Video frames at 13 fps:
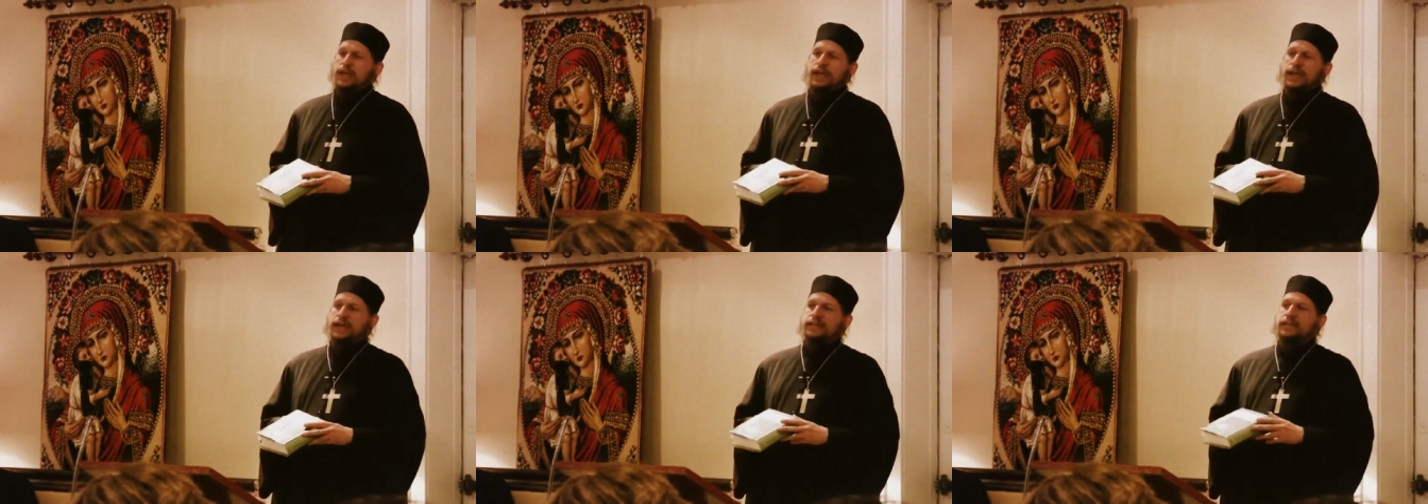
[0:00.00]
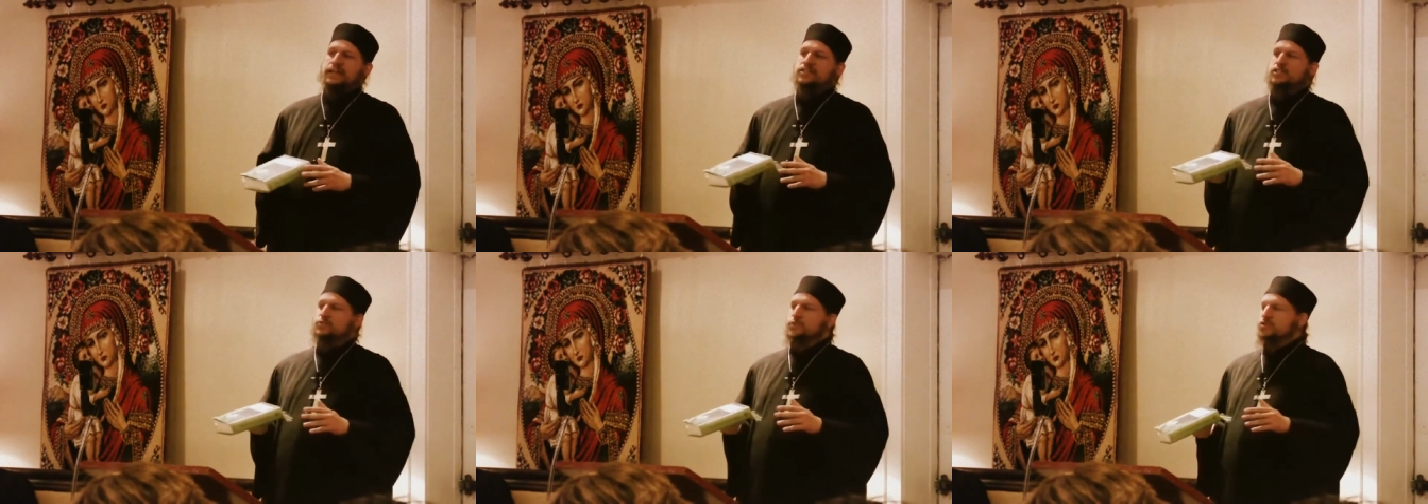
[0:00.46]
And
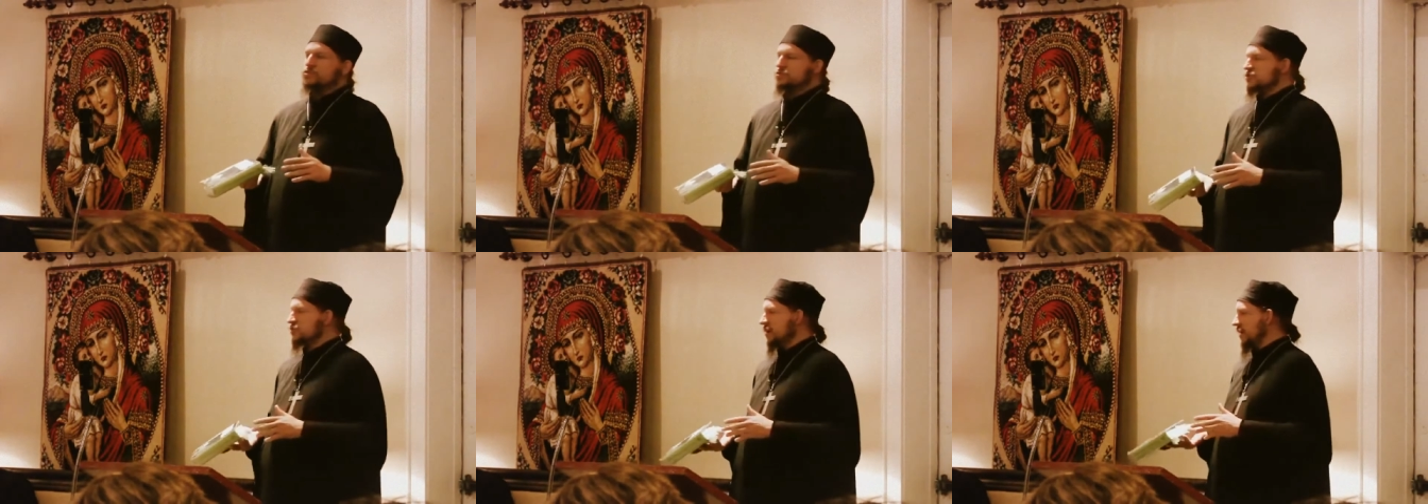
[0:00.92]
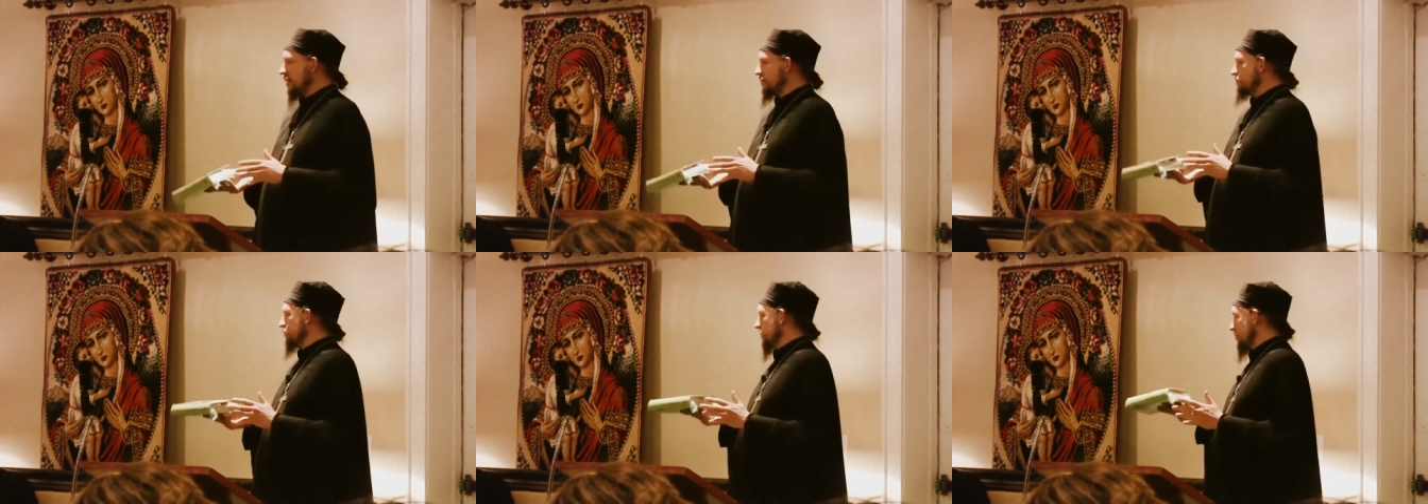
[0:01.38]
his spiritual
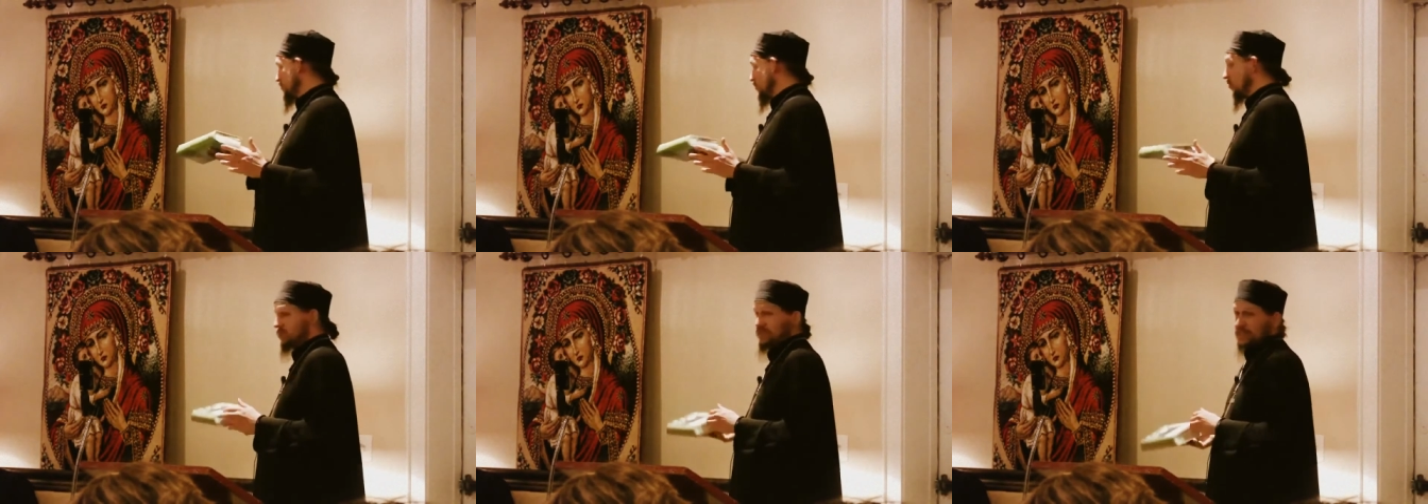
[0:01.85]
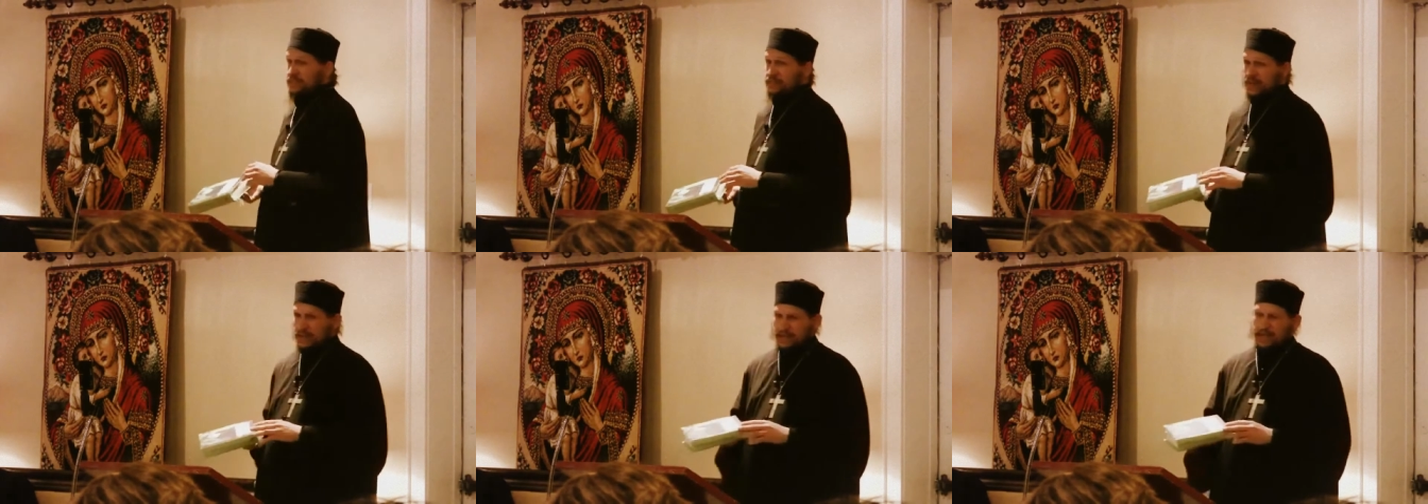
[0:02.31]
son, he reposed in
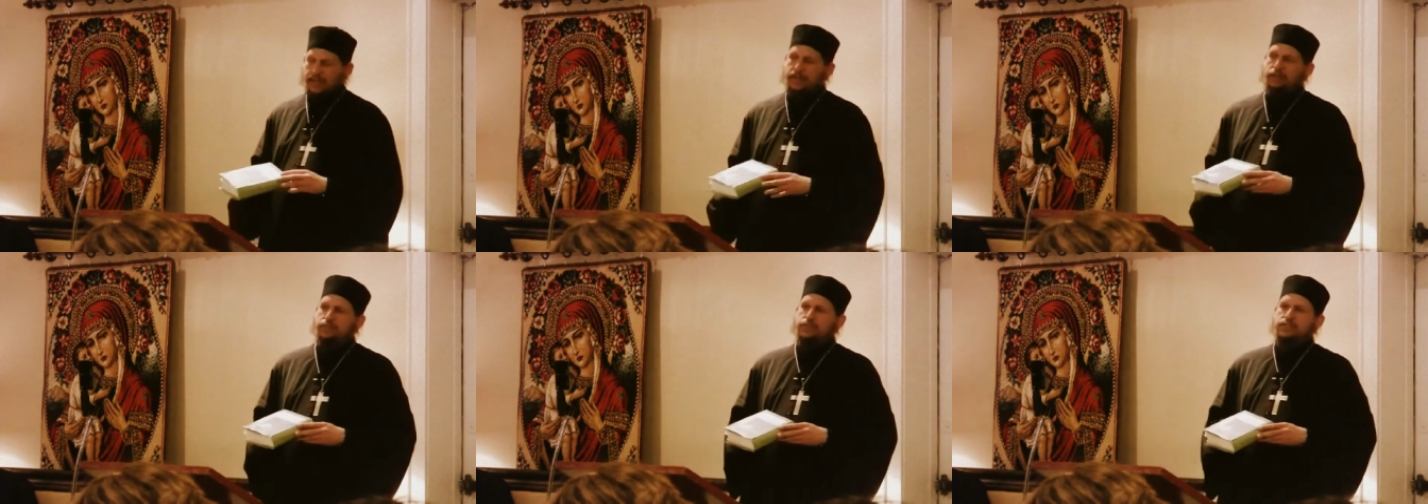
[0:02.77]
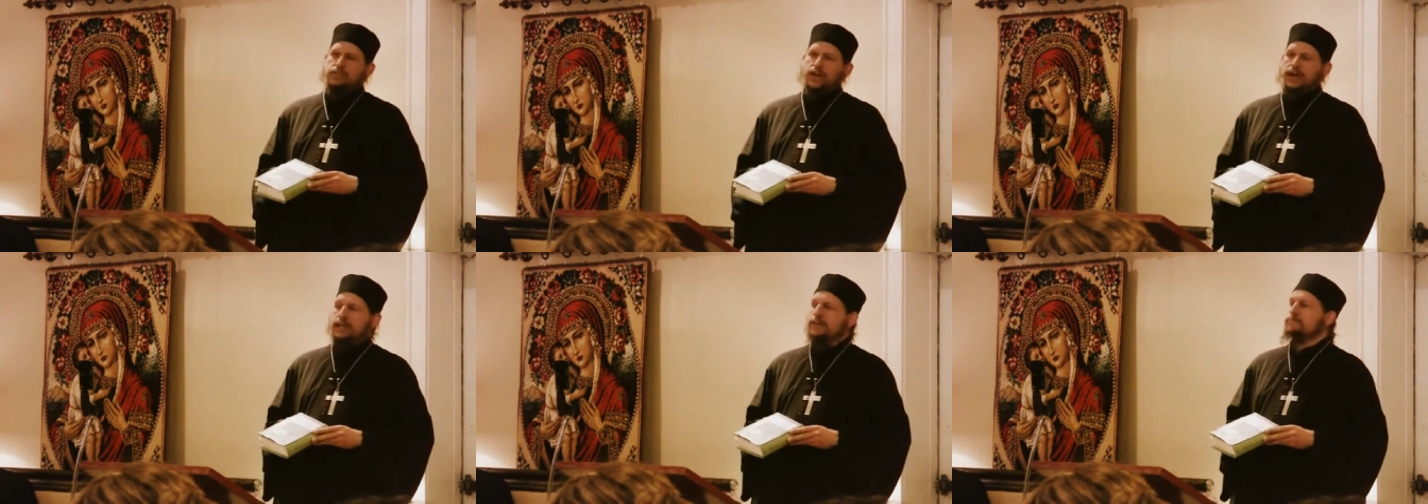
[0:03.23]
1998, Elder
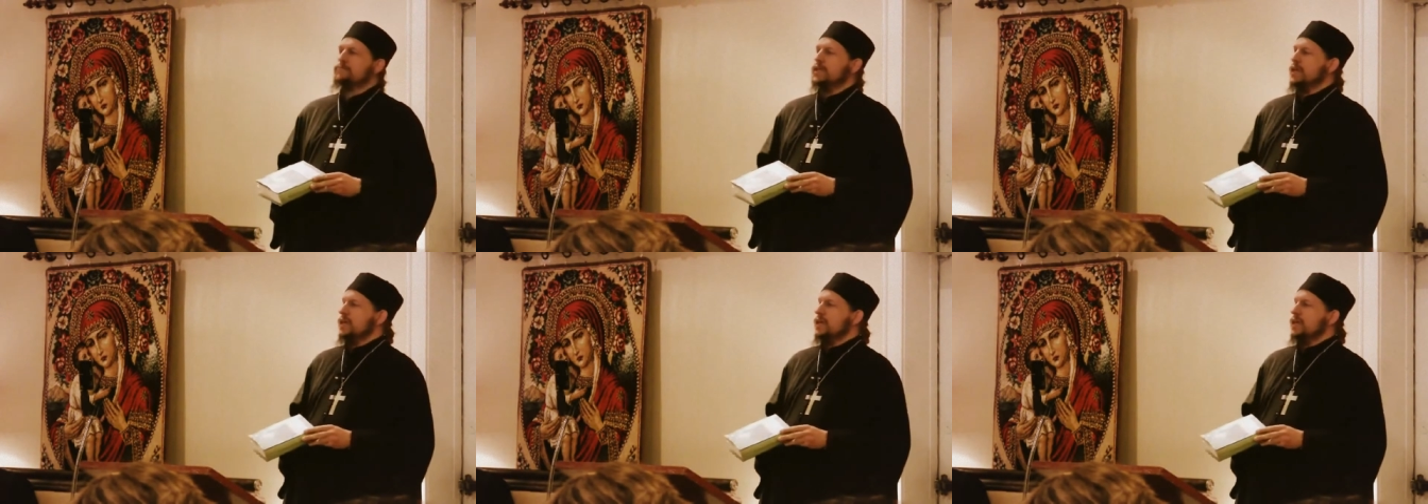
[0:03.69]
Isaac.